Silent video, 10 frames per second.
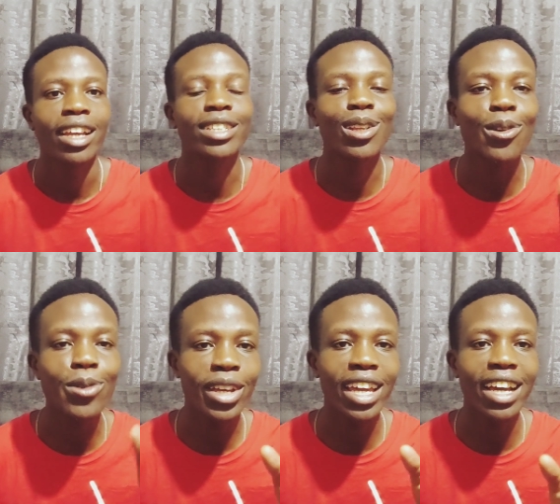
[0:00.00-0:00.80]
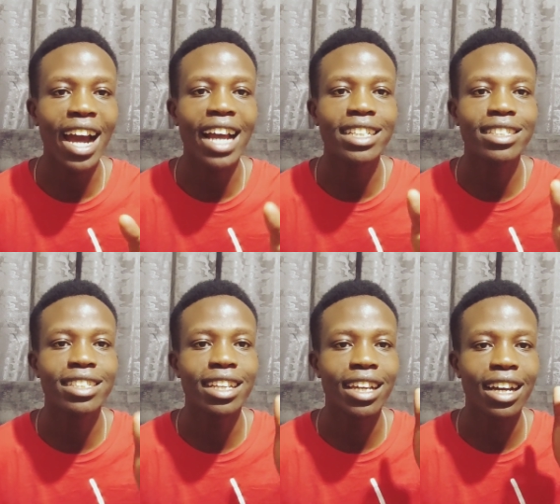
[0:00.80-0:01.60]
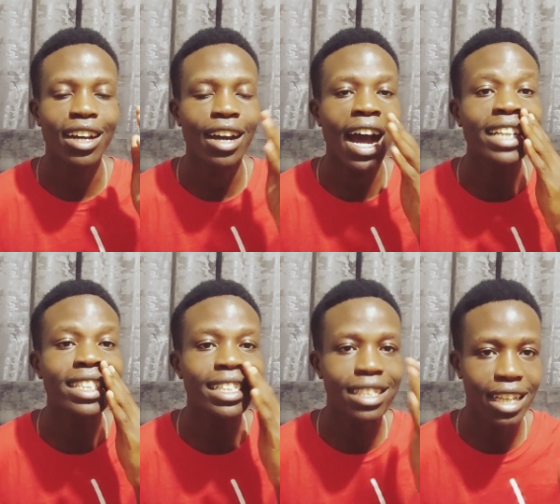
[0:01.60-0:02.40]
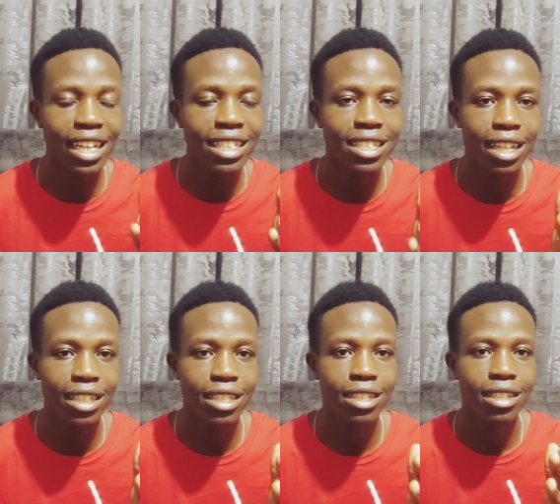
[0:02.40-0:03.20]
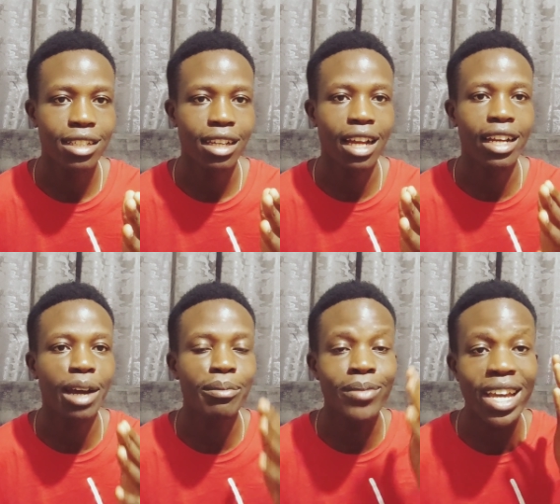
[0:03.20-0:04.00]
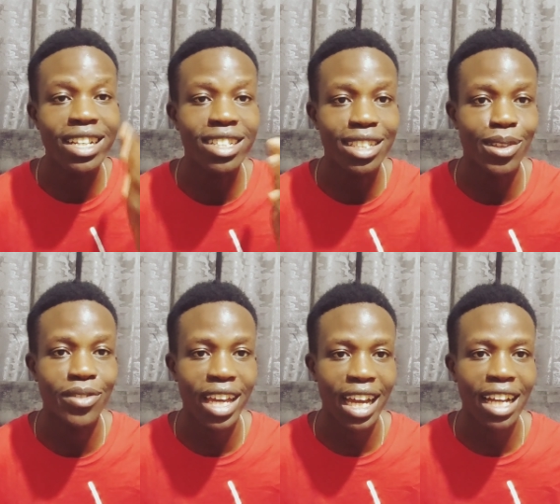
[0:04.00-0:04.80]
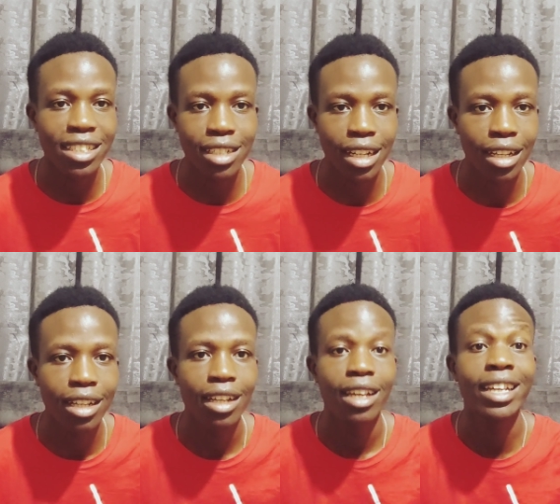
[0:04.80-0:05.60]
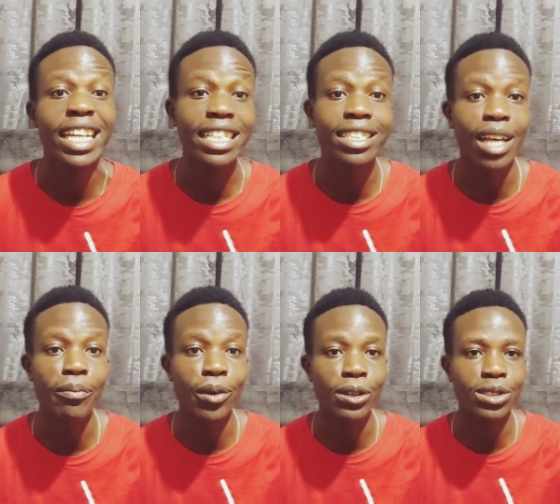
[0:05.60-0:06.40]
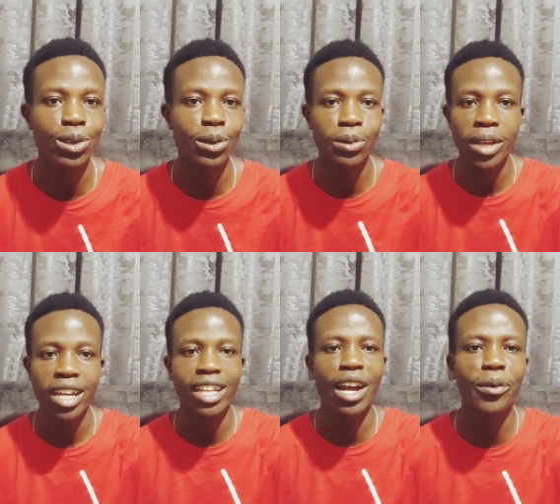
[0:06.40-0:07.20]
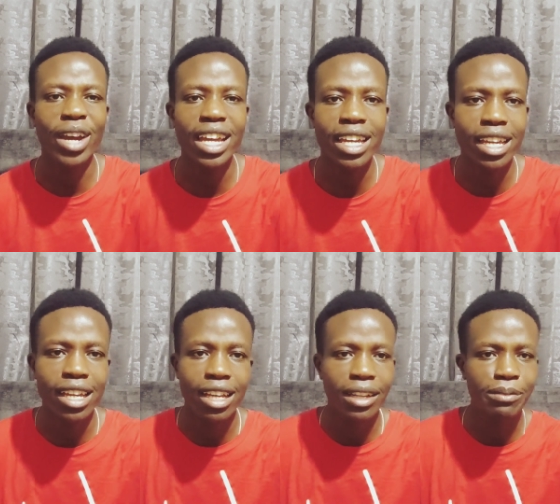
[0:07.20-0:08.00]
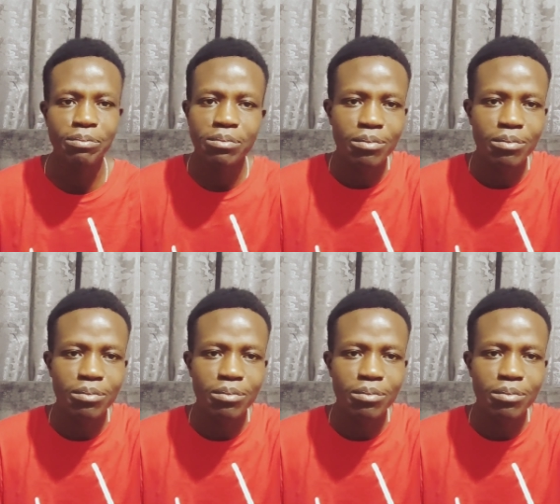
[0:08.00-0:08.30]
he's looking as at his interests and um, the interest of the country he needs support so in a way he